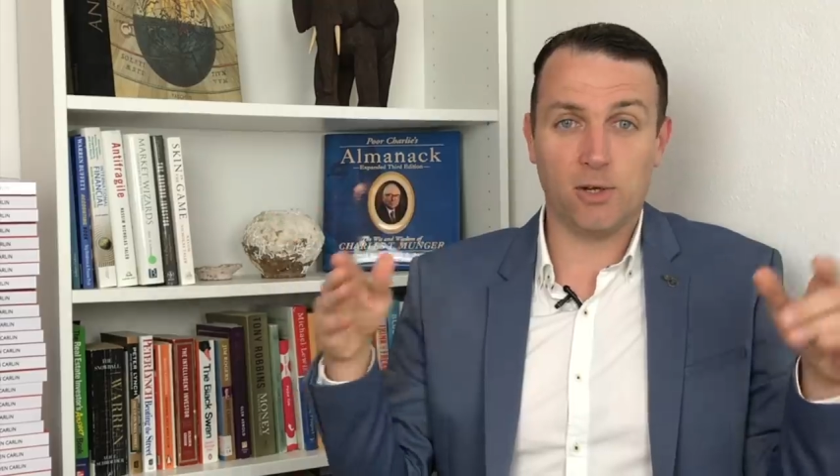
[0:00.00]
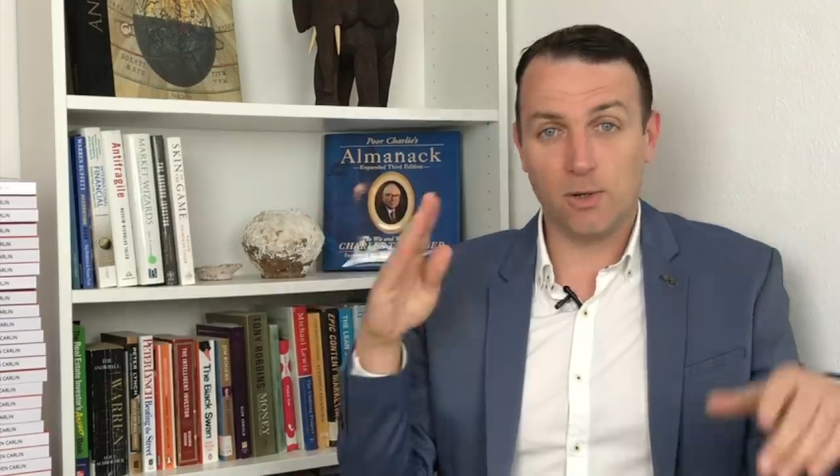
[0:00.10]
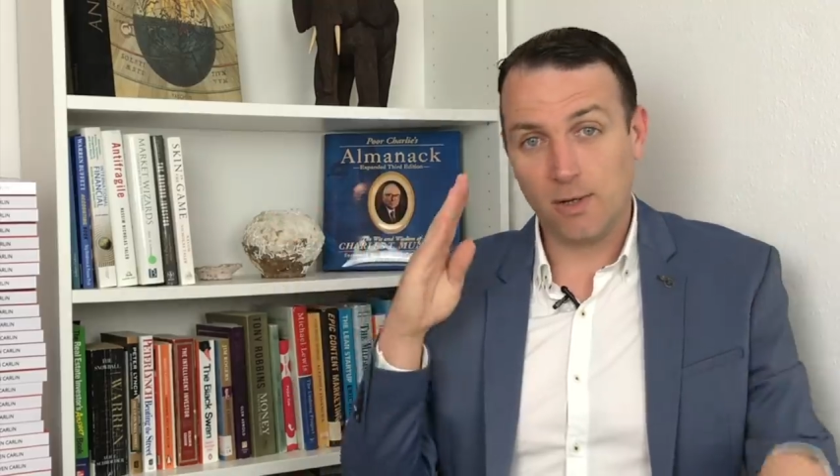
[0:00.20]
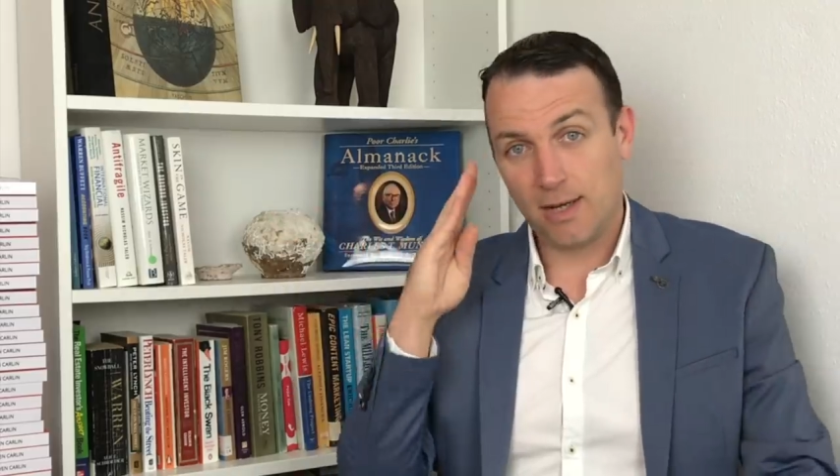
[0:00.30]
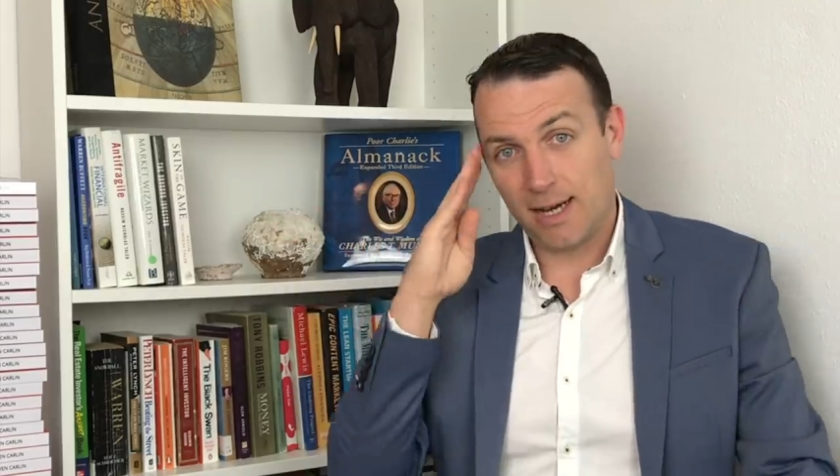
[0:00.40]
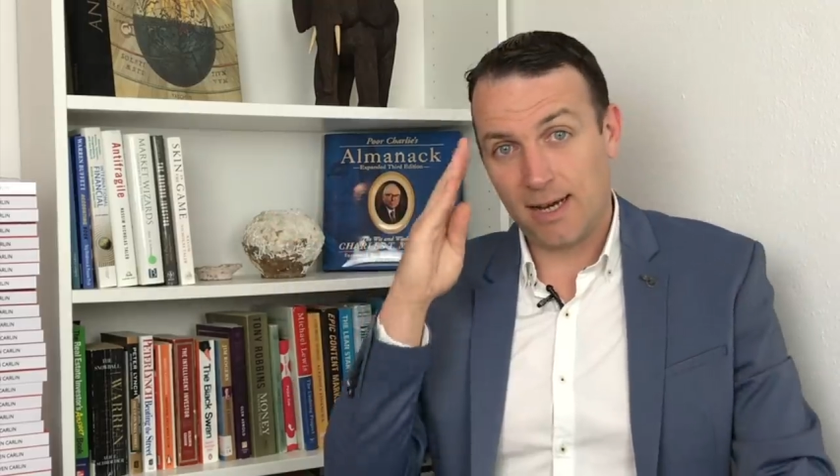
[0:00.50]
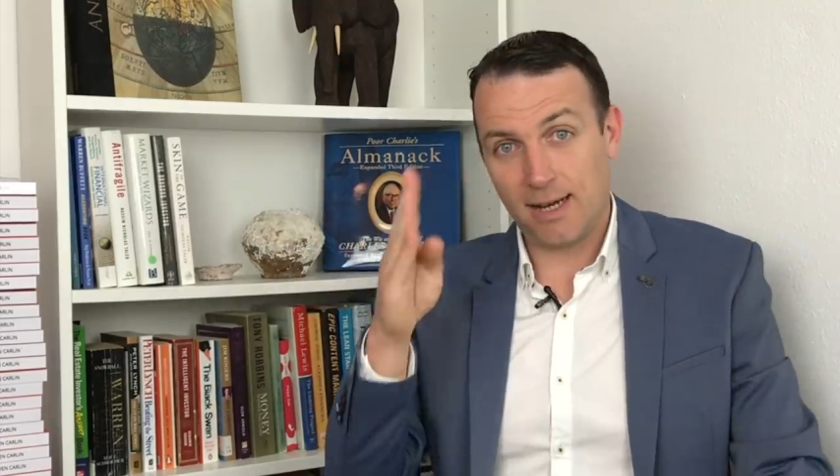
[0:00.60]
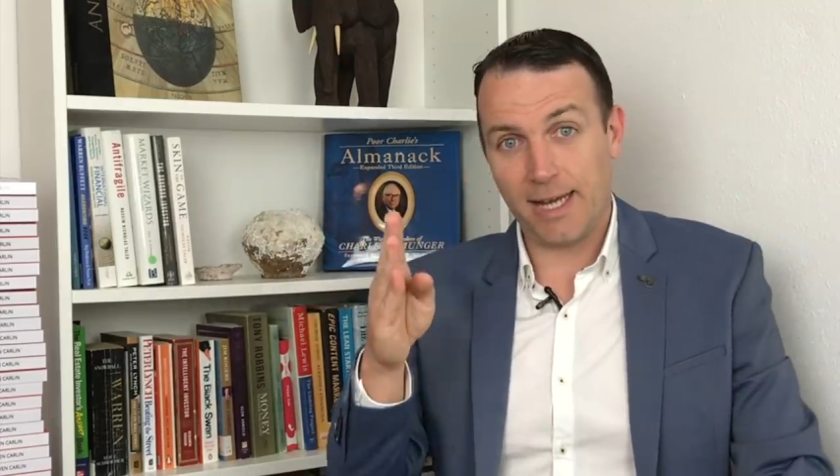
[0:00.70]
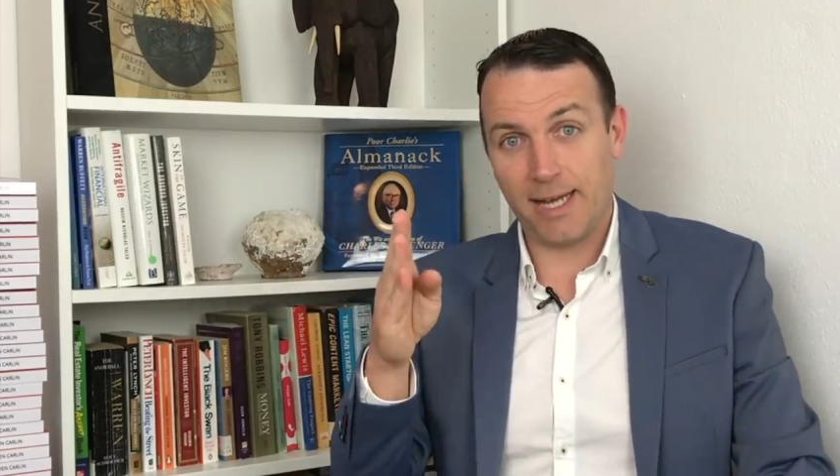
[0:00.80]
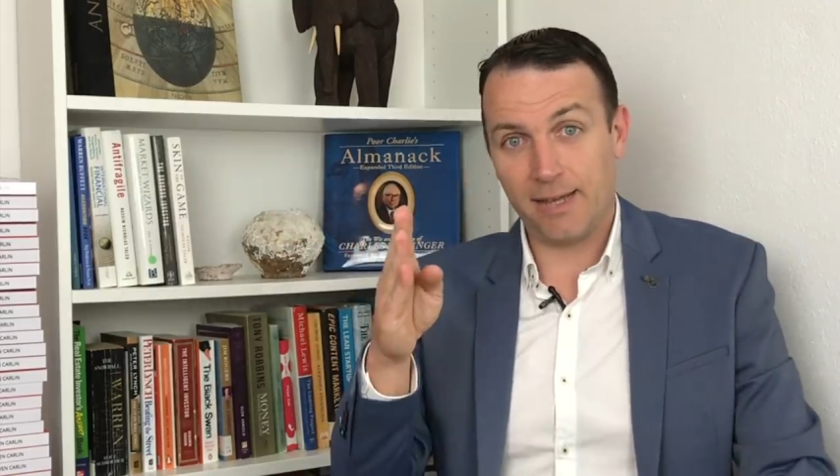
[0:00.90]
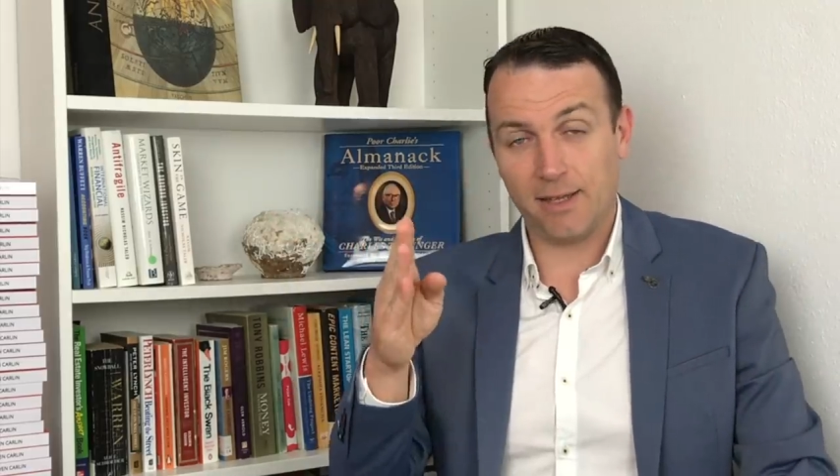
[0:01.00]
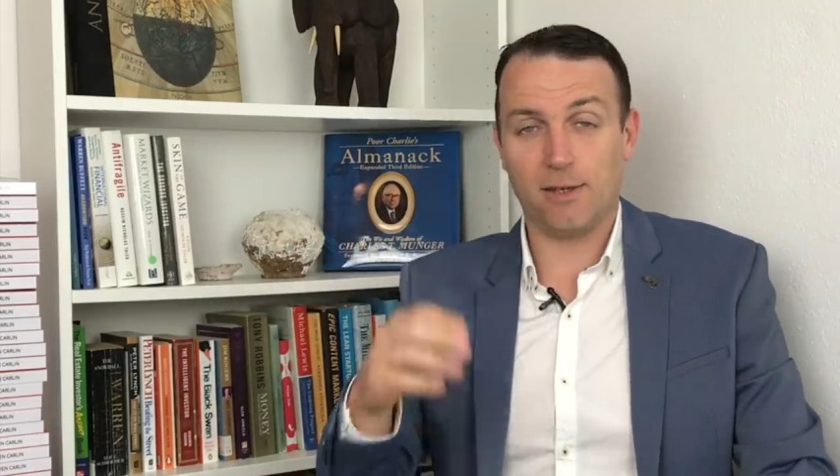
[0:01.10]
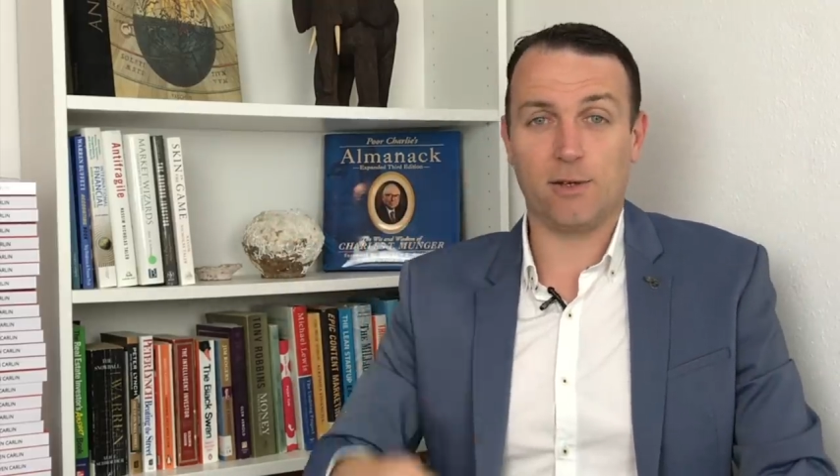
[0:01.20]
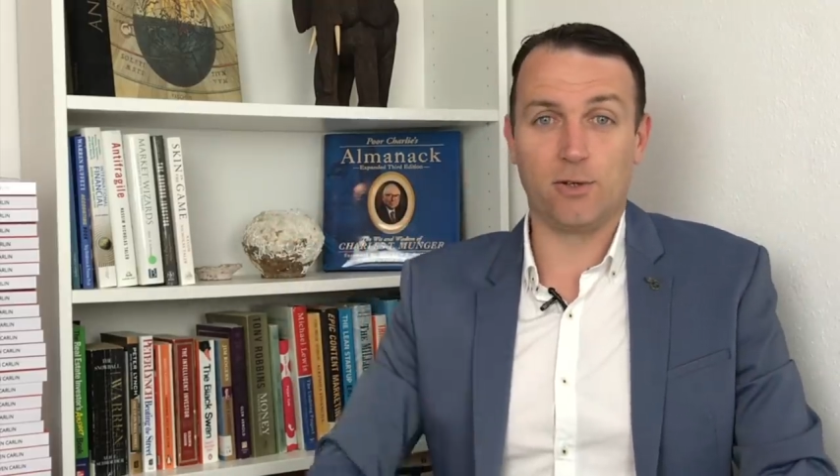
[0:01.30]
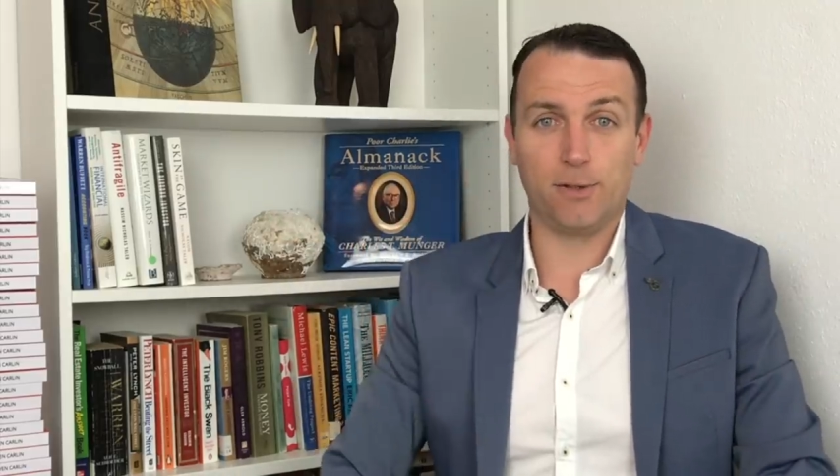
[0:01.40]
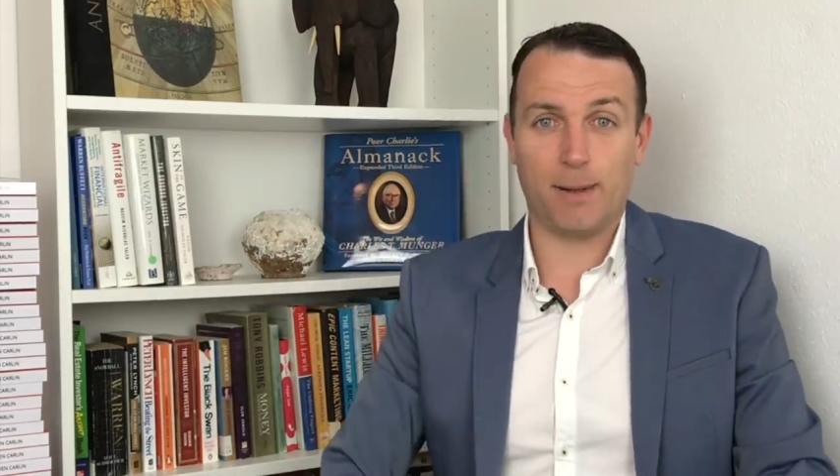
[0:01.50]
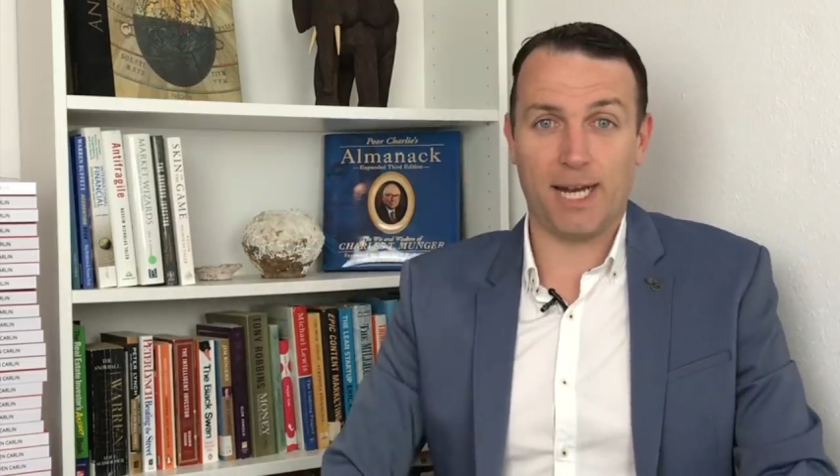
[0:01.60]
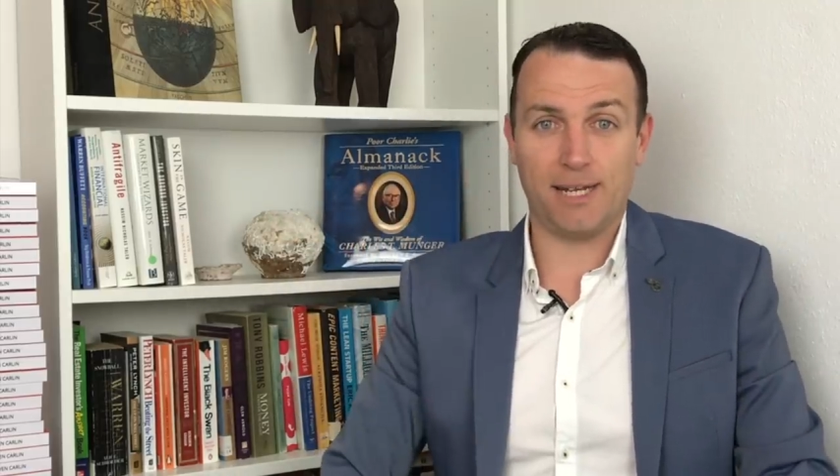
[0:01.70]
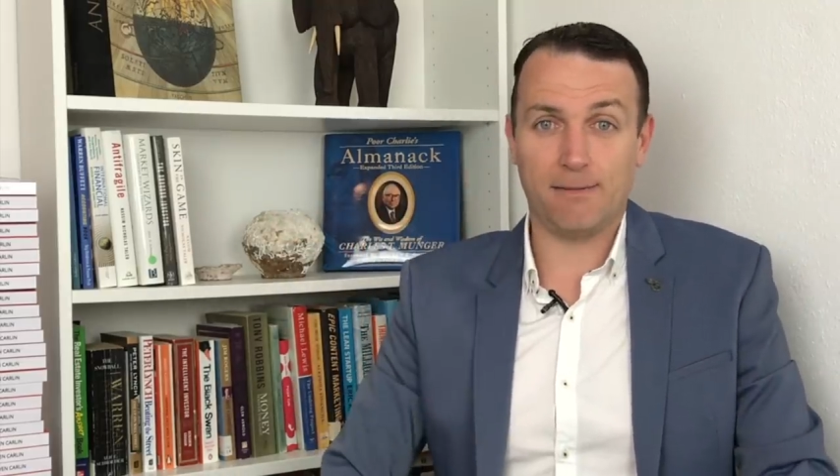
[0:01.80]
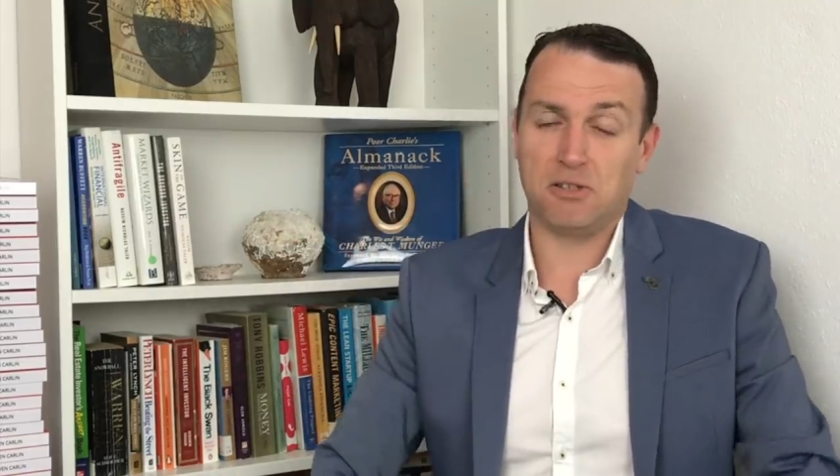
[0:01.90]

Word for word: you and goodbye.